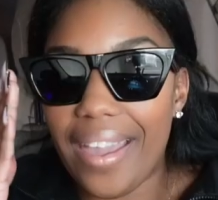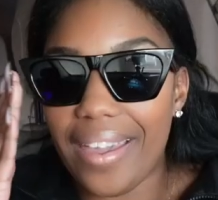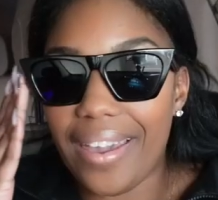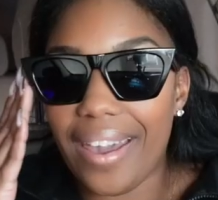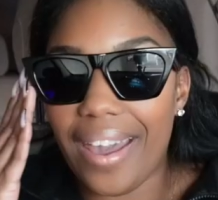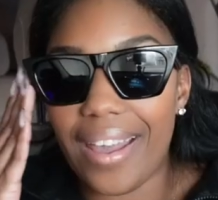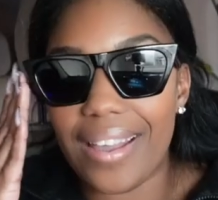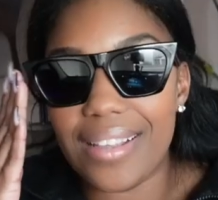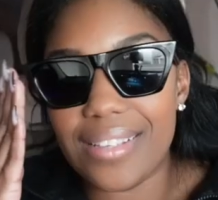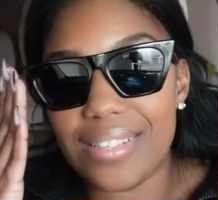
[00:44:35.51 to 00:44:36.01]
Hey
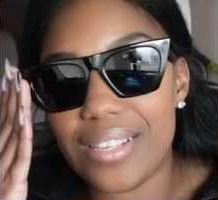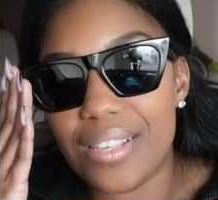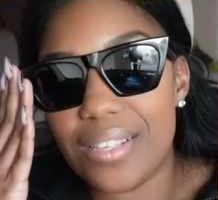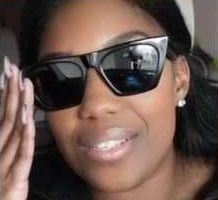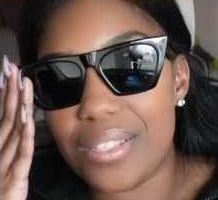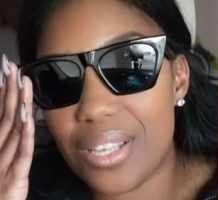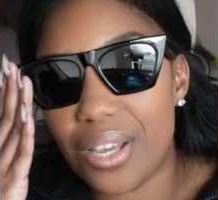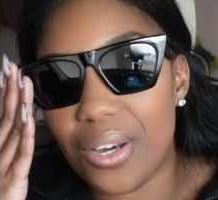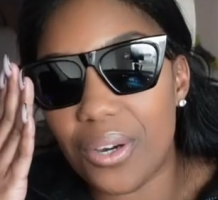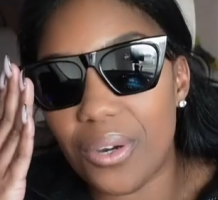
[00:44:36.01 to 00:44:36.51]
guys,
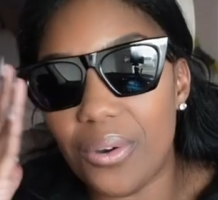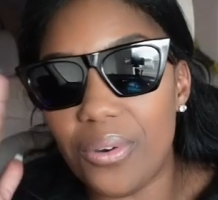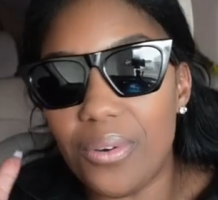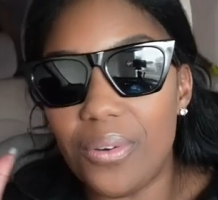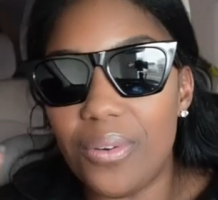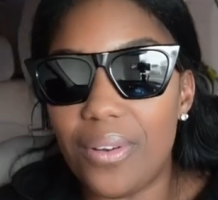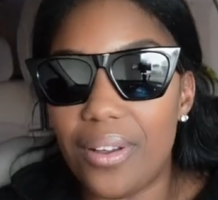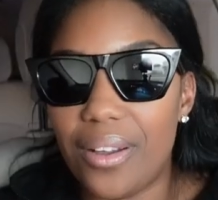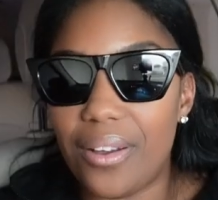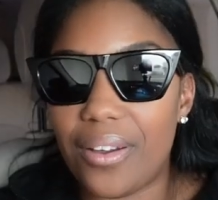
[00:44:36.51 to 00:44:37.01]
so,
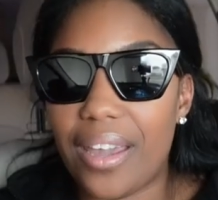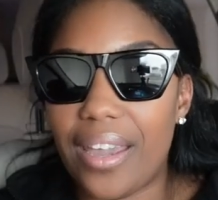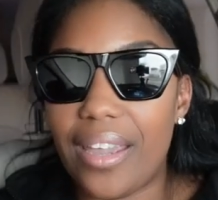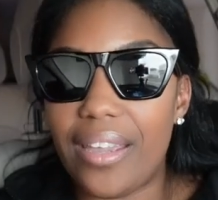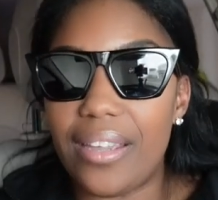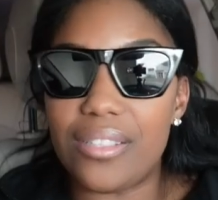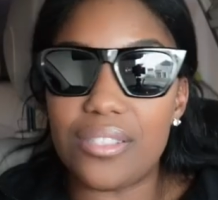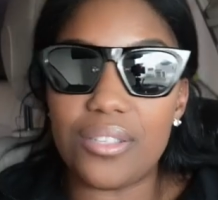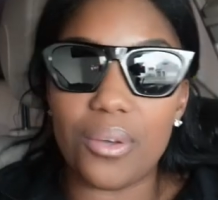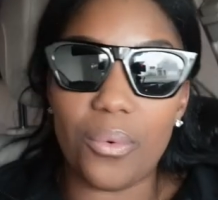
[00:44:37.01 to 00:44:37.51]

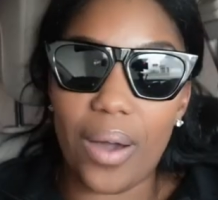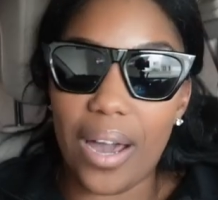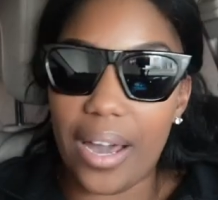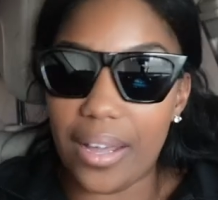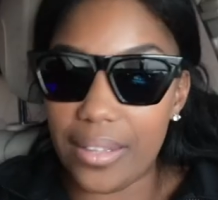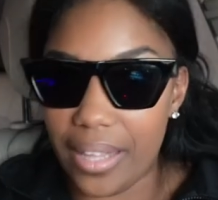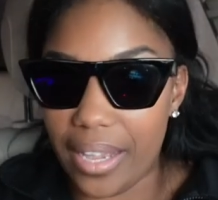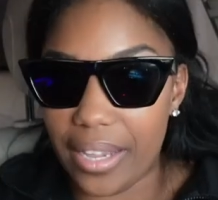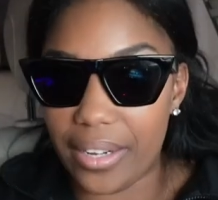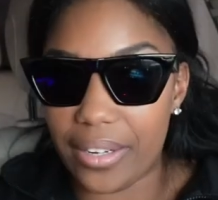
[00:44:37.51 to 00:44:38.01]
okay, it's a
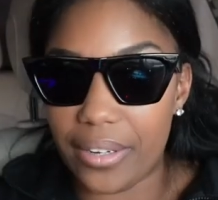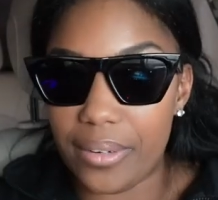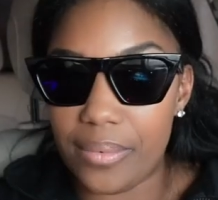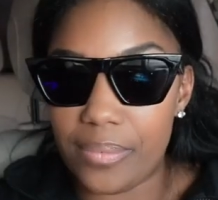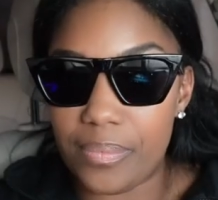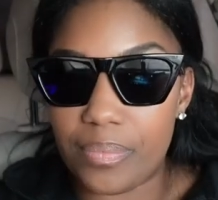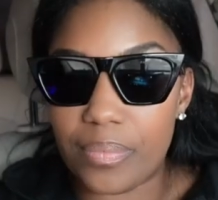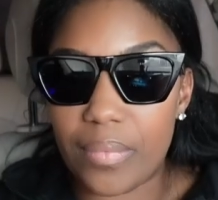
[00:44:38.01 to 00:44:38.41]
while later.